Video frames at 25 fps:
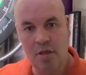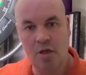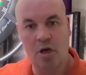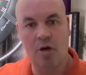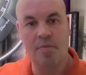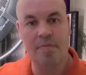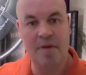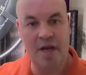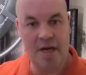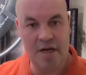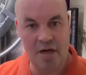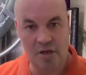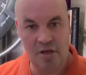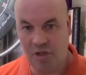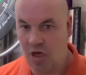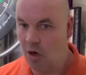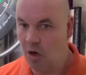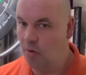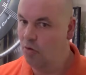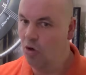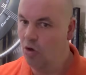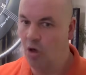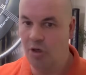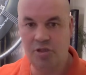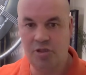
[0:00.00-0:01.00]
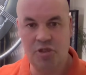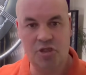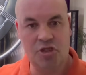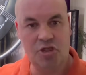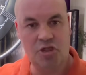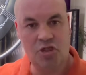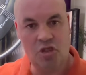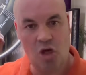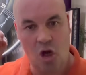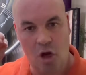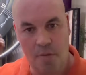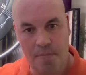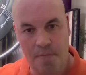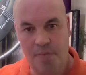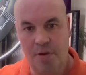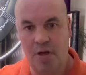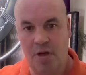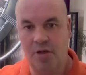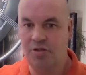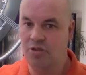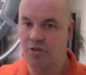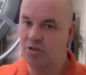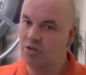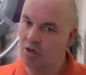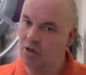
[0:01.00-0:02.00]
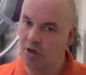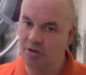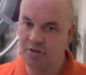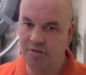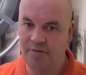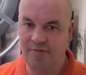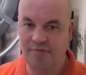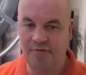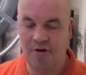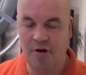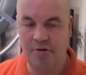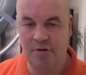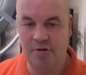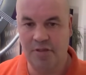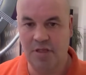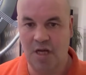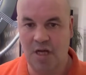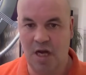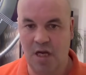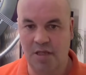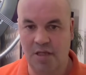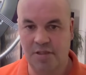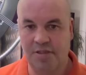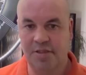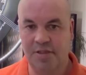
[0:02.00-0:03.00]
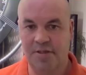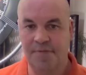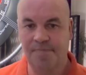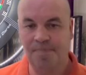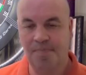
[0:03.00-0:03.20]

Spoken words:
know what I mean? I don't like to stop. I just like to throw the darts.